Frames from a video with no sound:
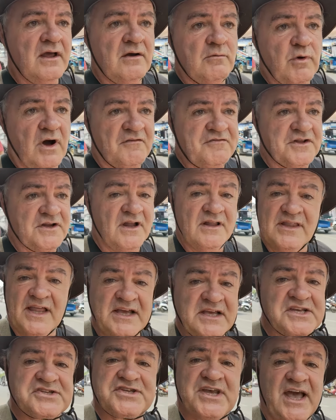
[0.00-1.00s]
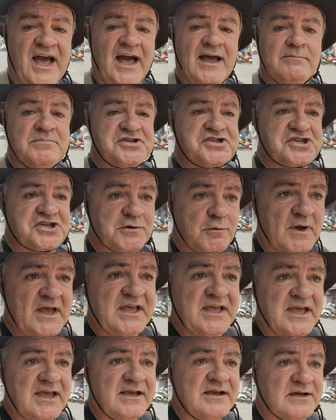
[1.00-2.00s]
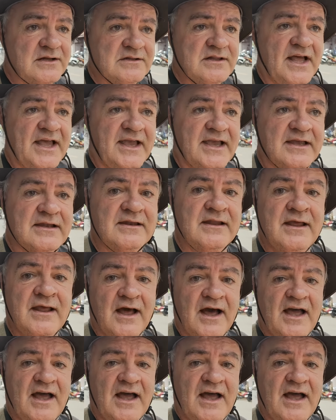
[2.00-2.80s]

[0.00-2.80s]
Like I say, I'm squeaky clean.